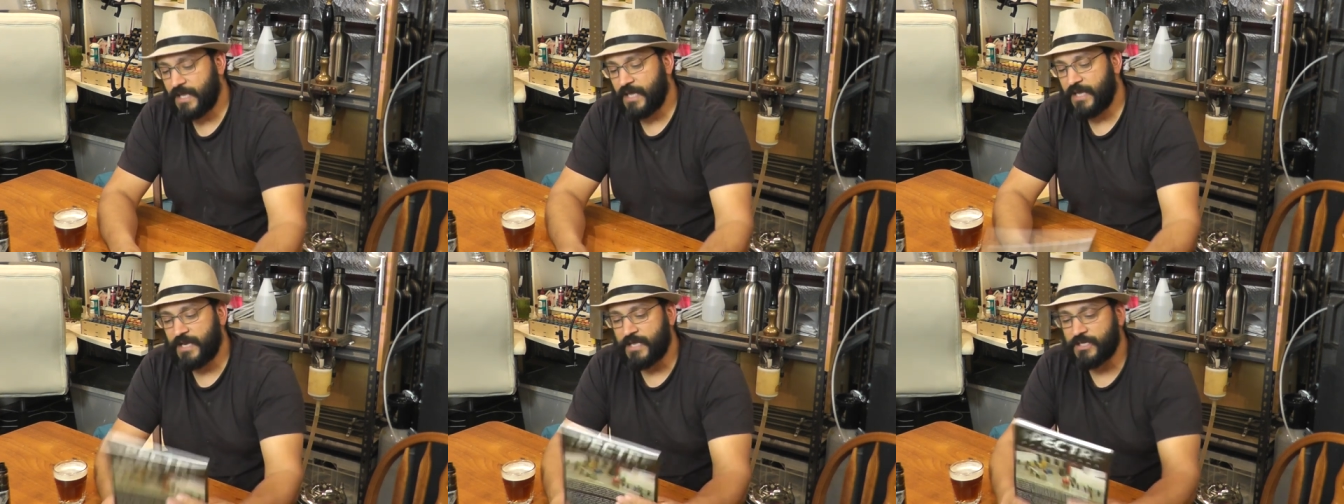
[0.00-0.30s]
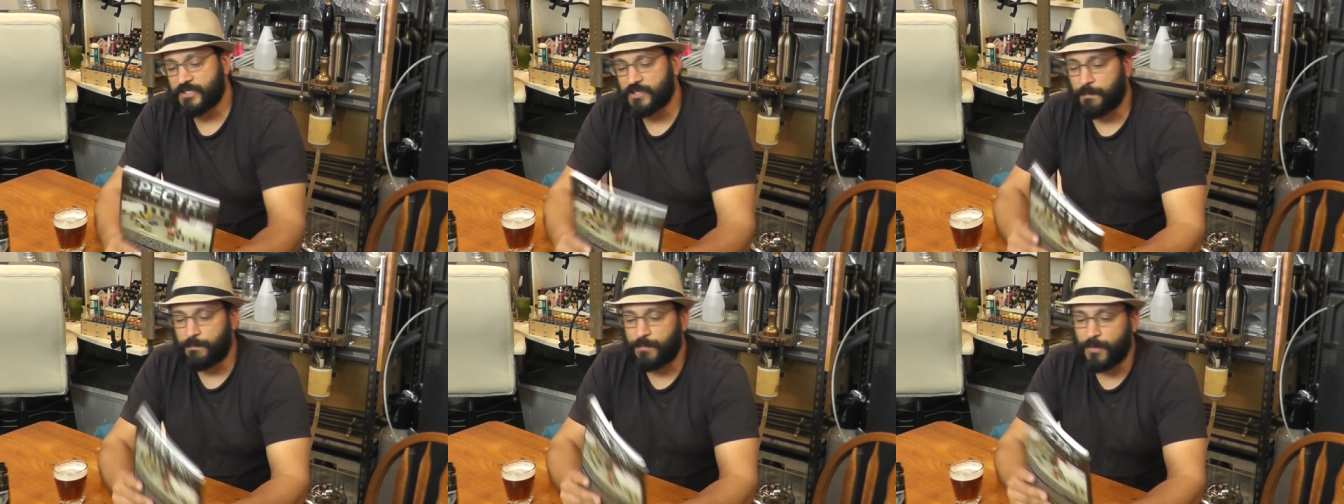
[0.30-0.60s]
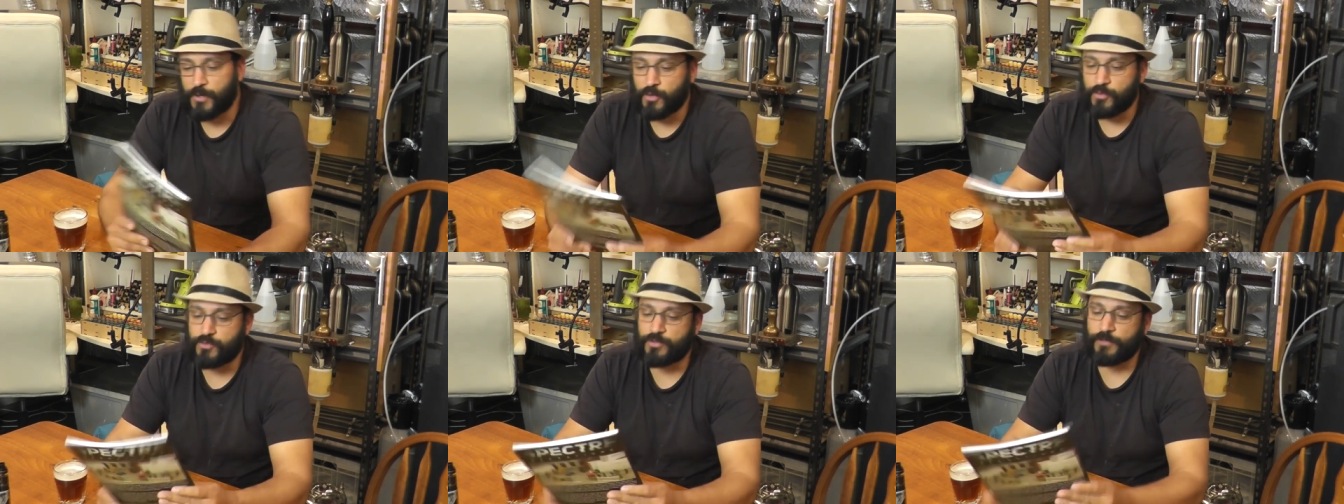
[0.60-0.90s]
it is a
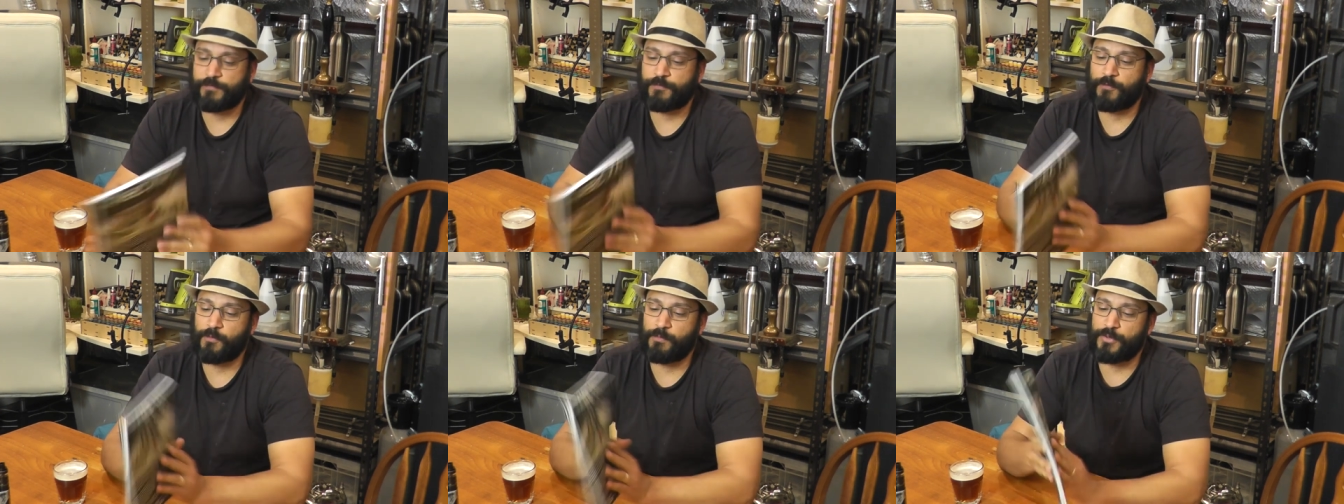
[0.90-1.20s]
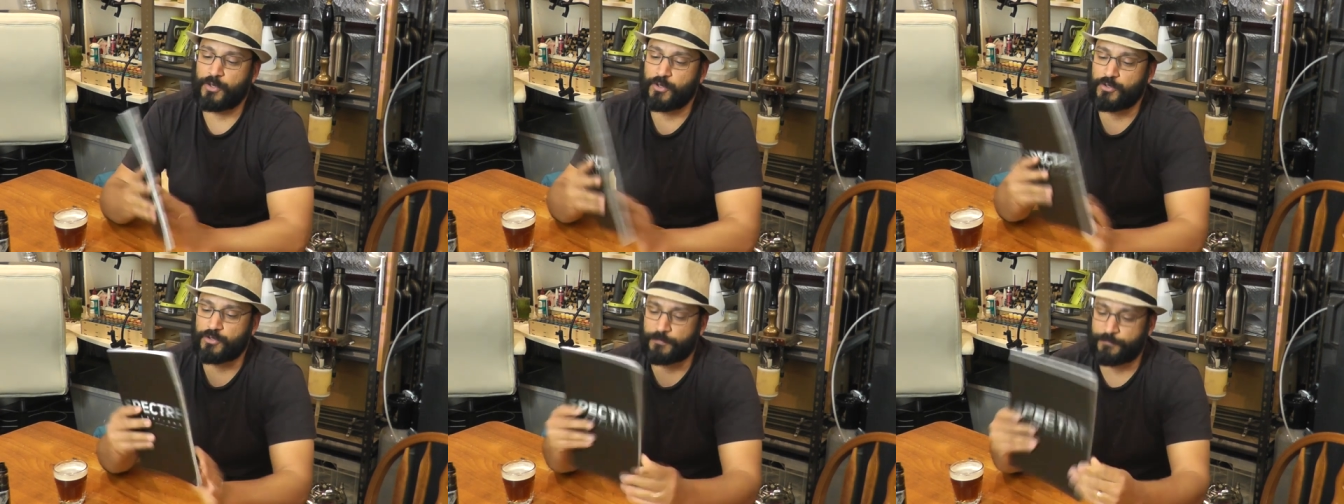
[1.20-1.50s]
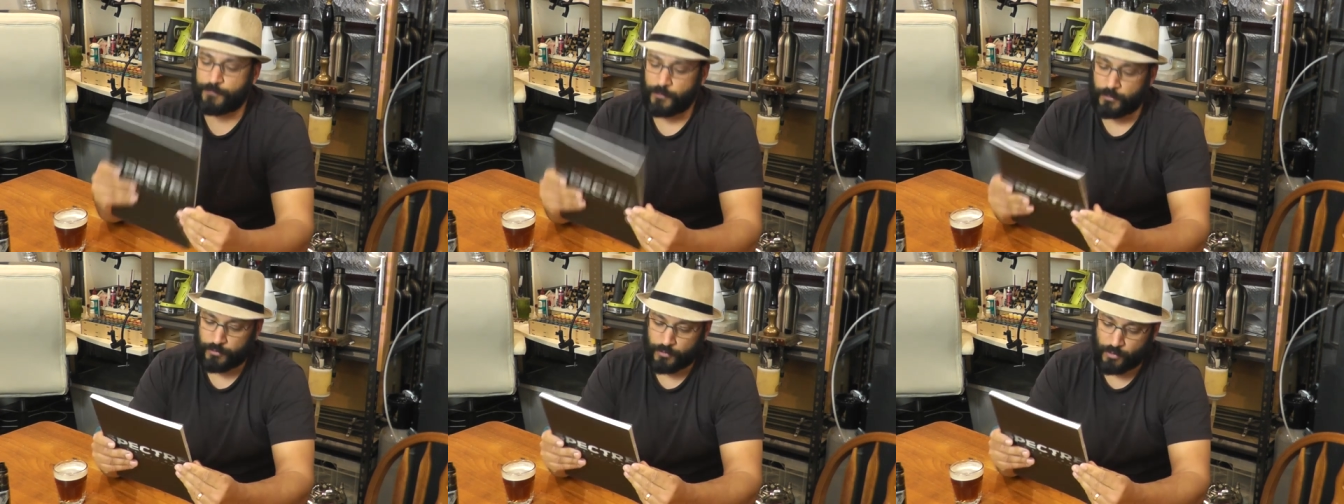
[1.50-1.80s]
beautiful,
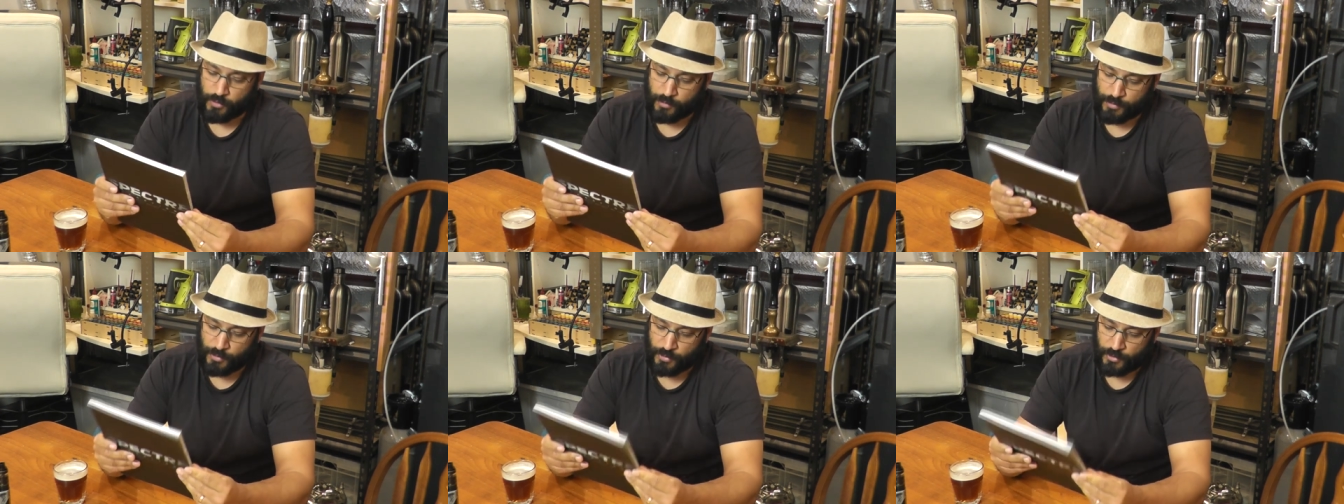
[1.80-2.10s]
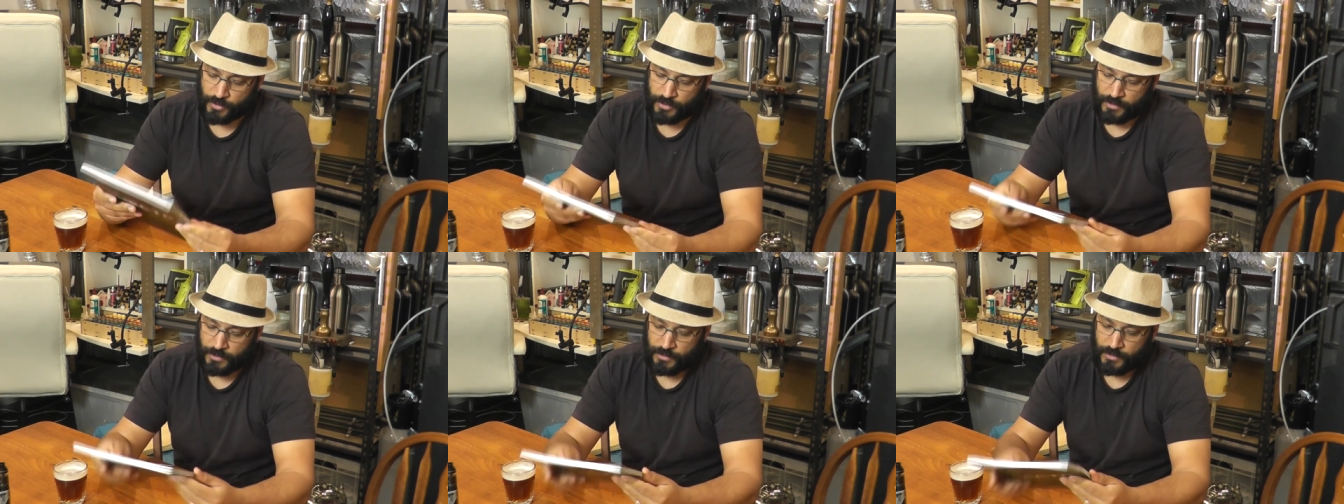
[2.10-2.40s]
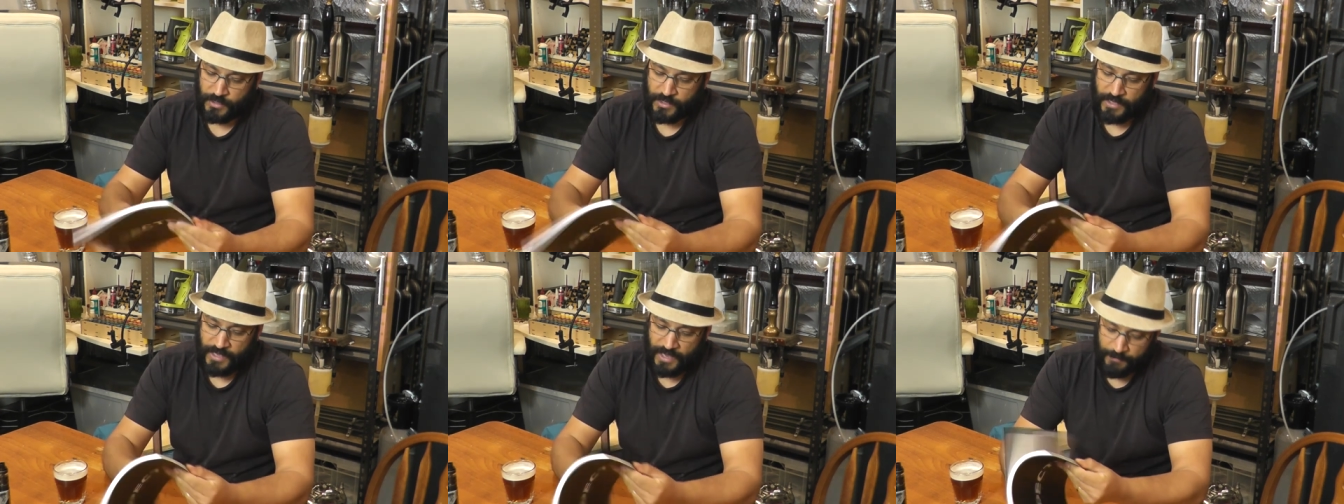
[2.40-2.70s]
beautiful rulebook.
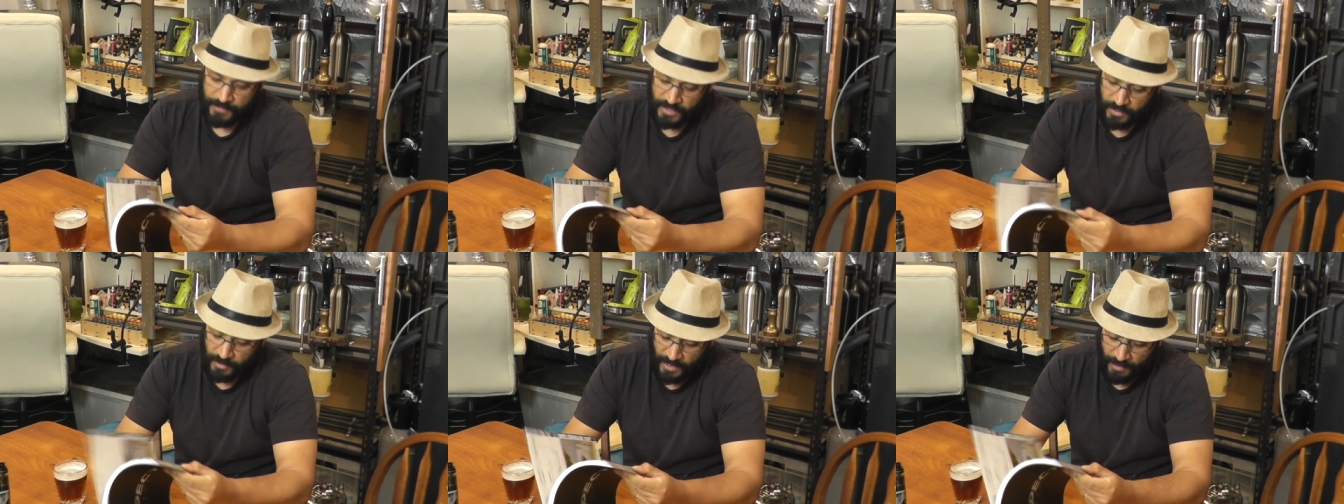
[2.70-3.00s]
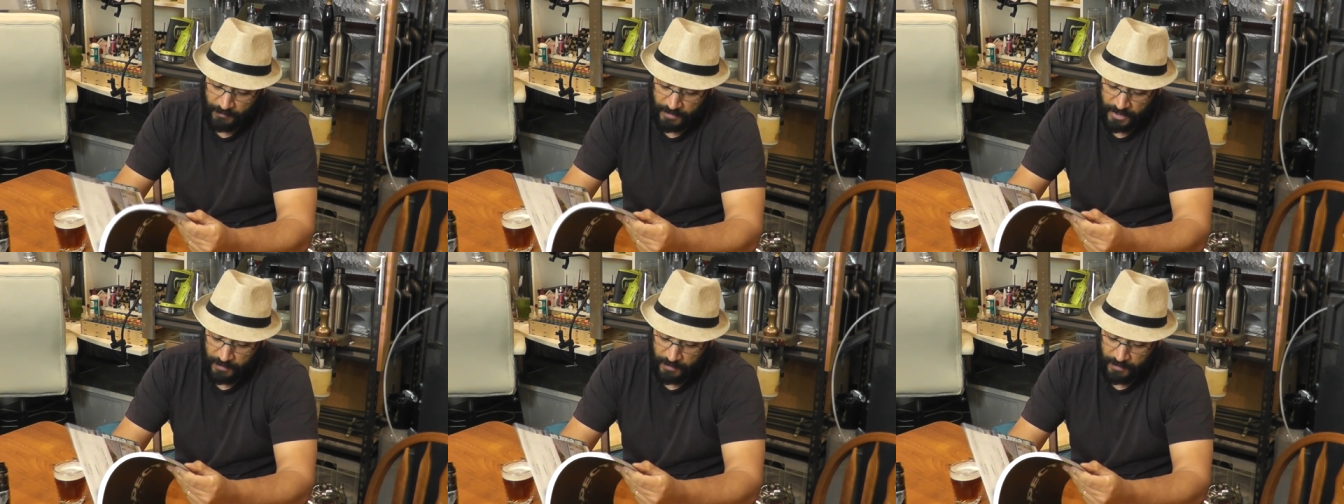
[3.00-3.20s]
How many, how